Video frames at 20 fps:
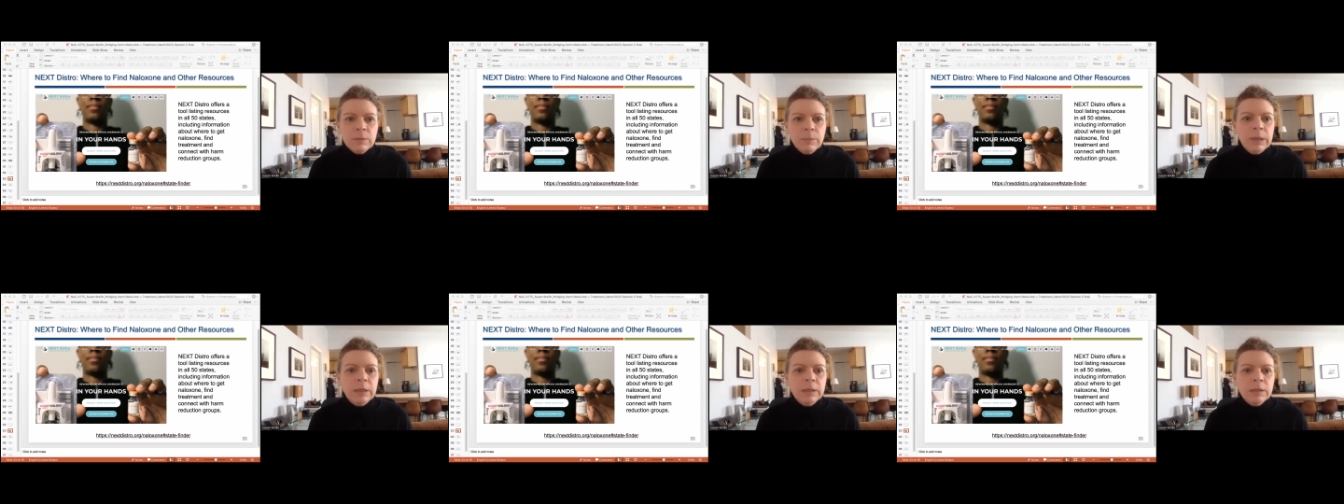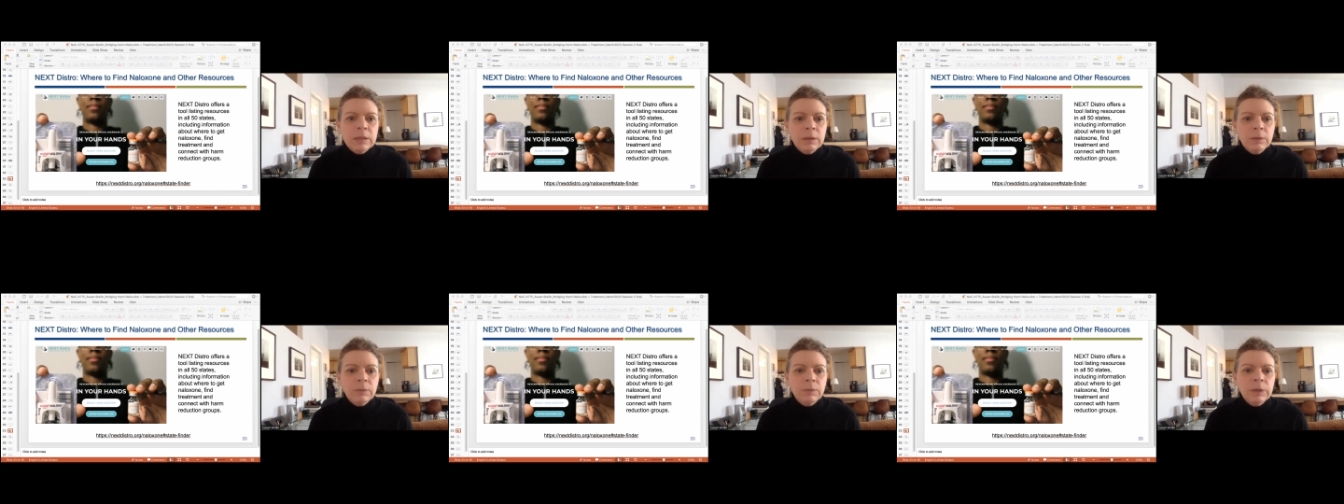but
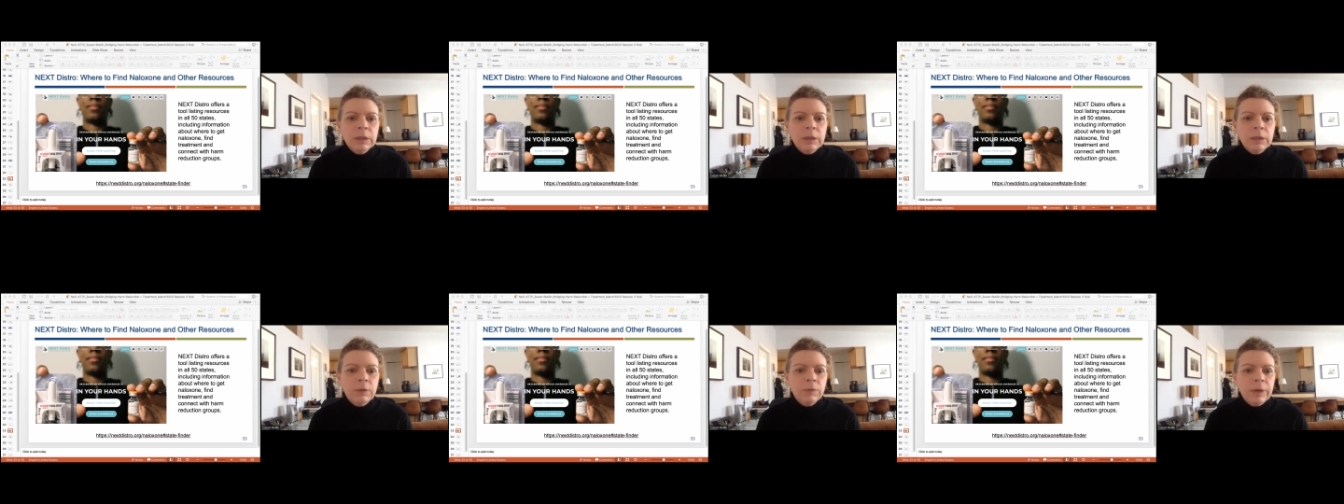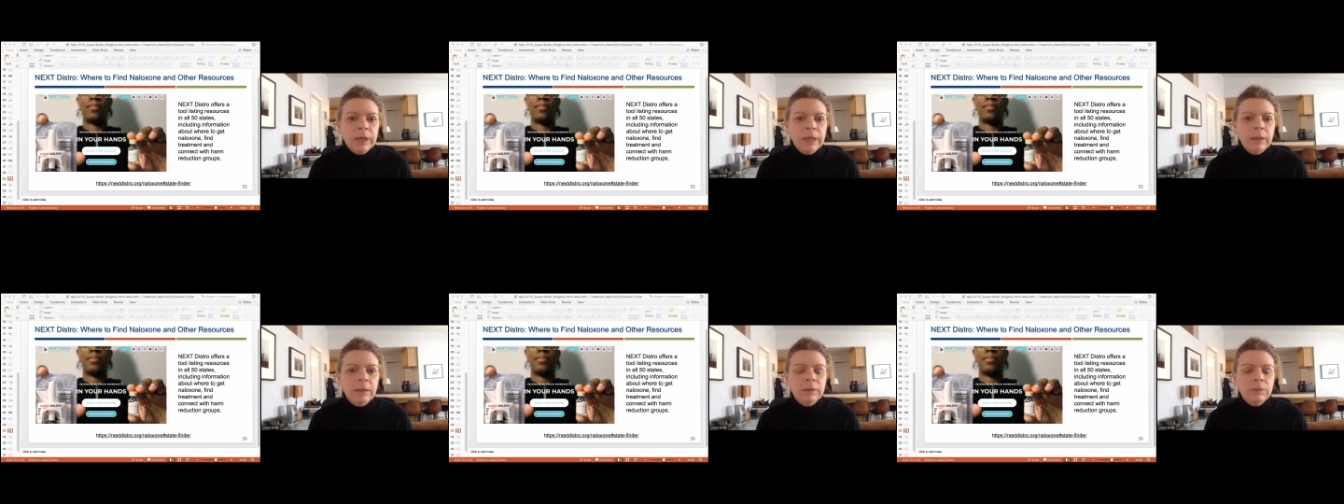it's a really
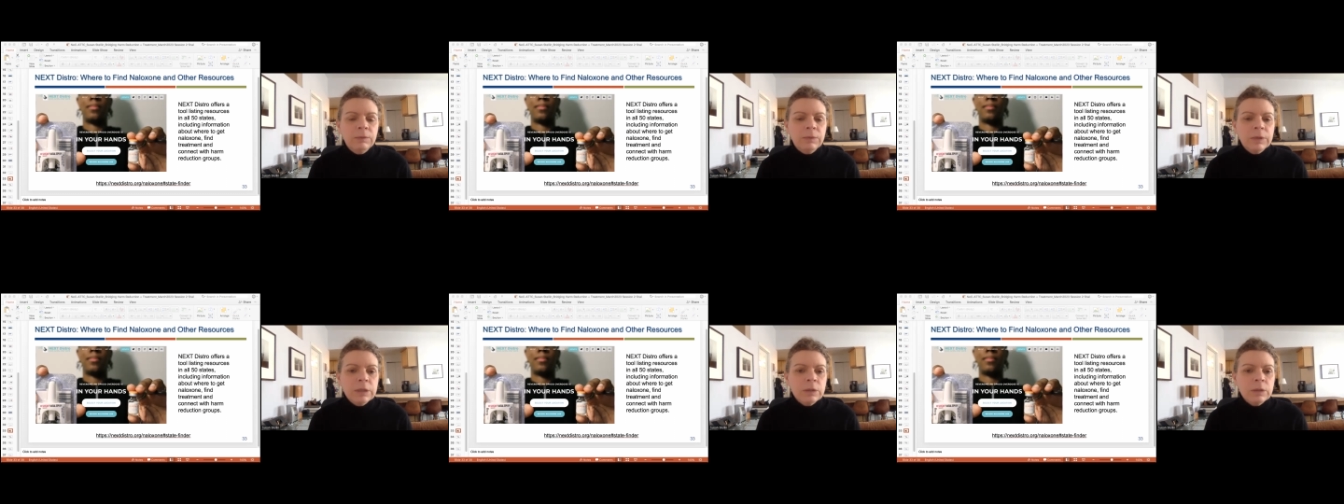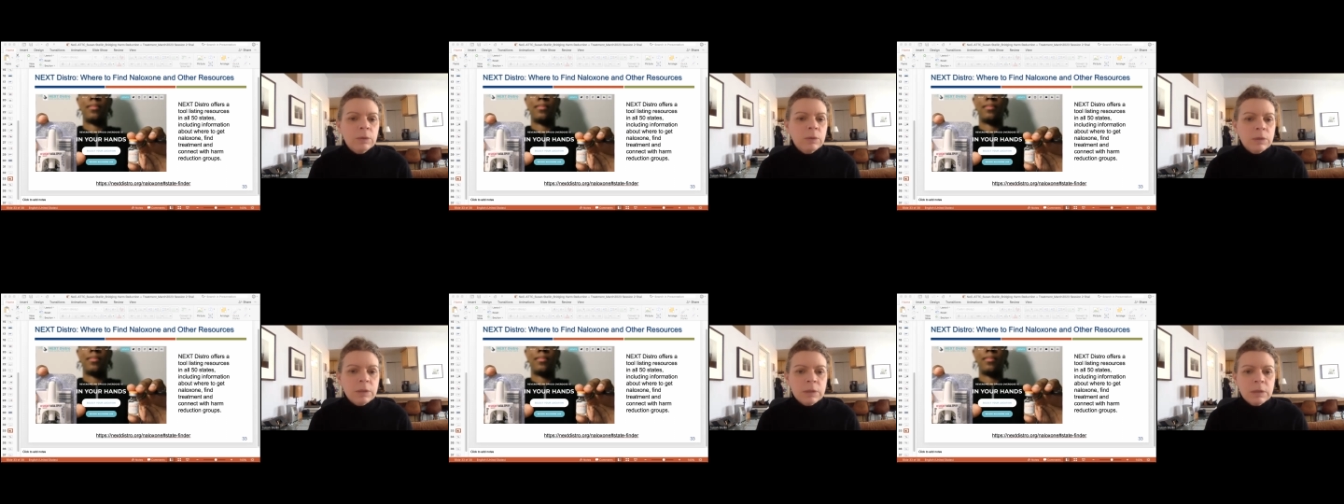great
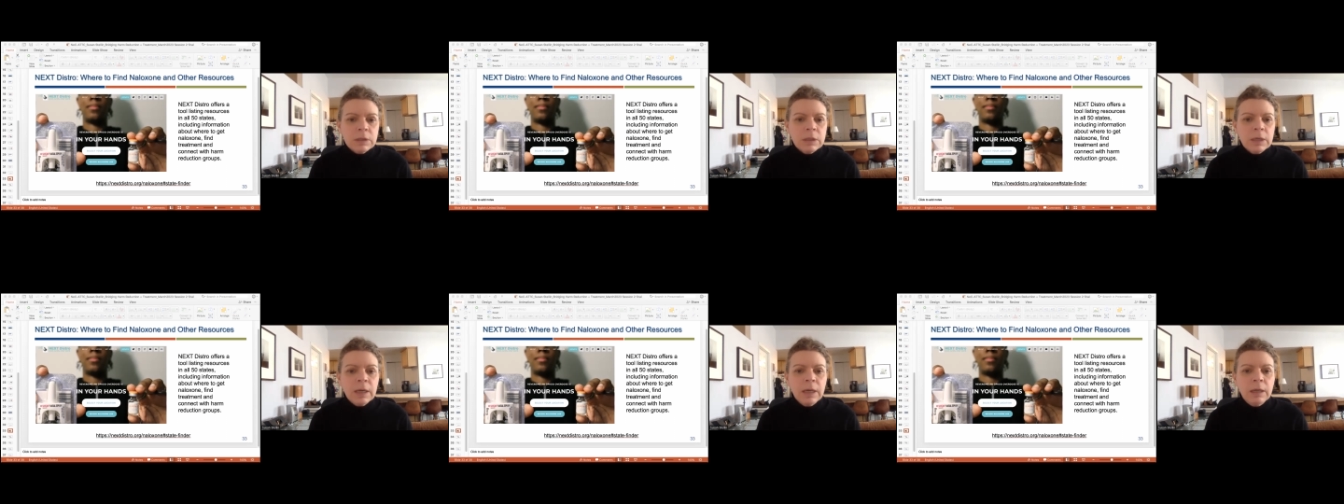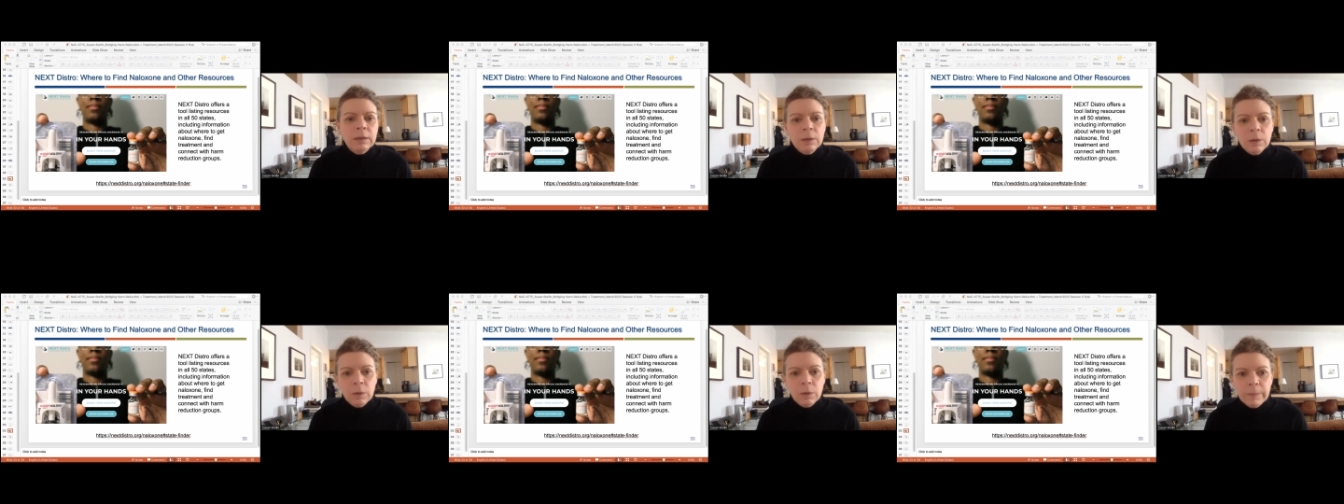resource to kind
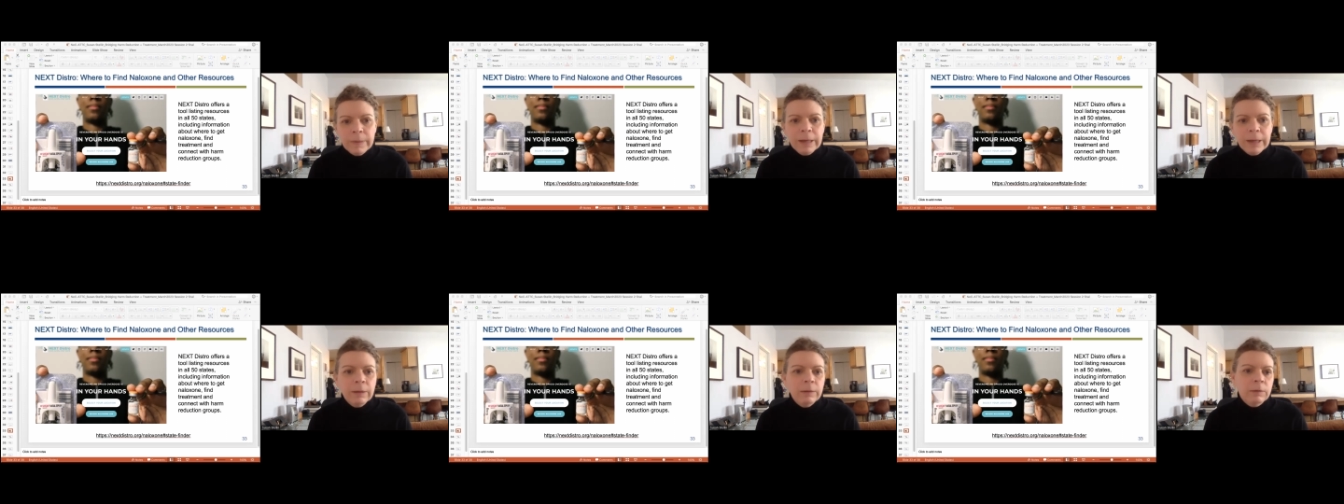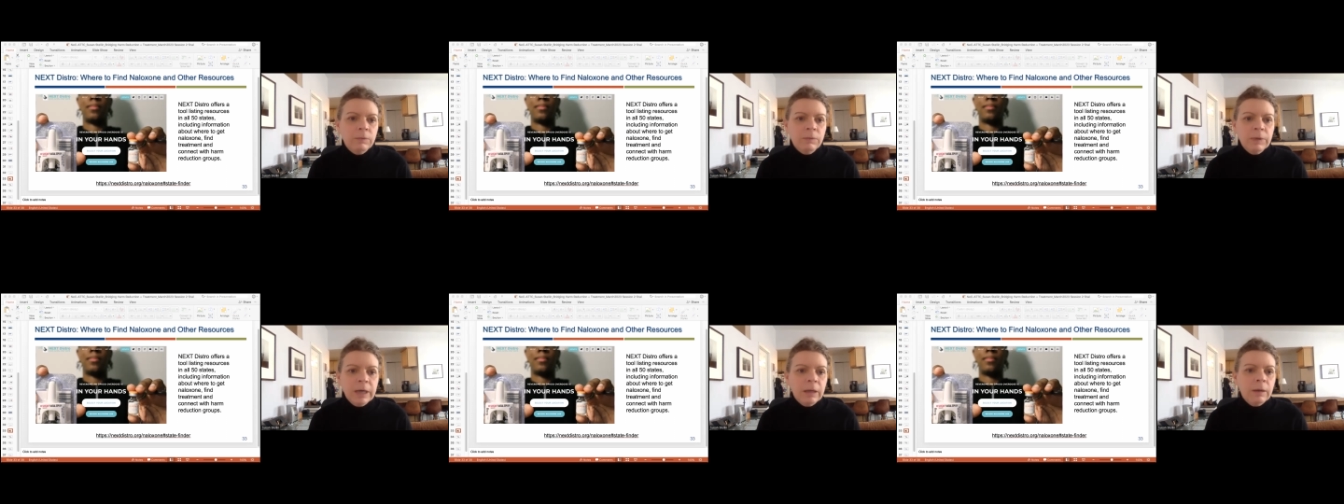of know about
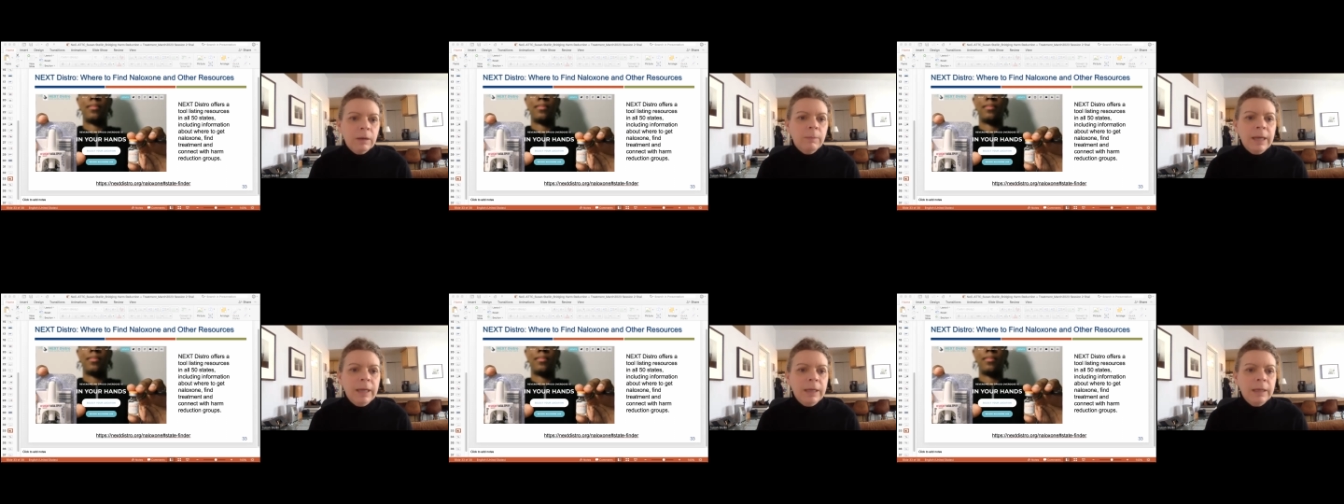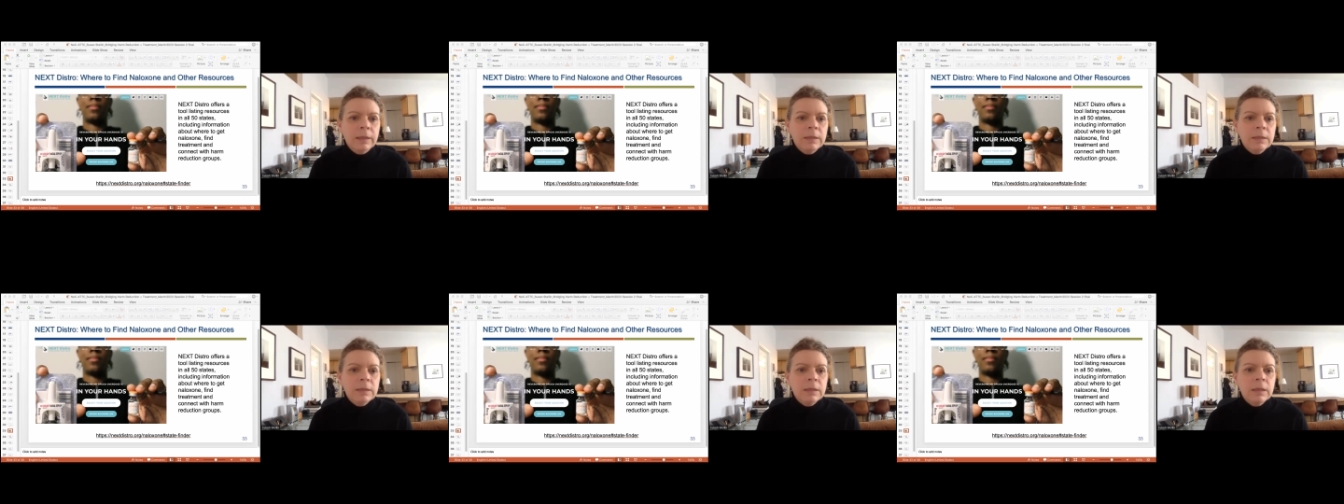and
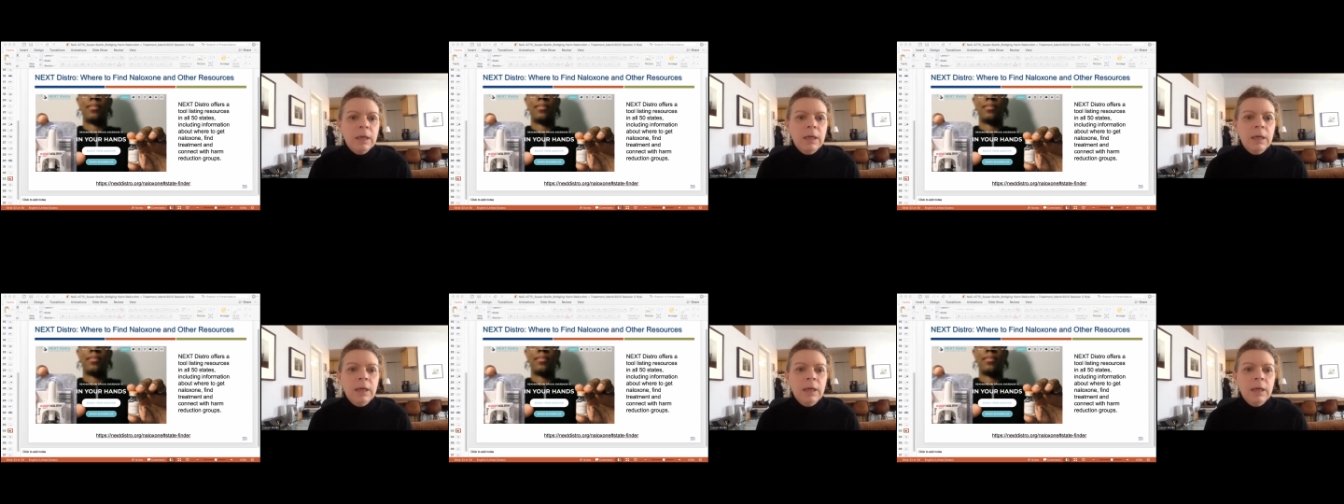recommend,